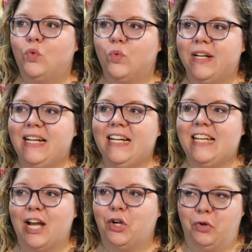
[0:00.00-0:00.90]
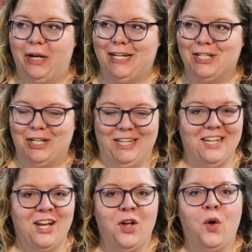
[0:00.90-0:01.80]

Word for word: redecoration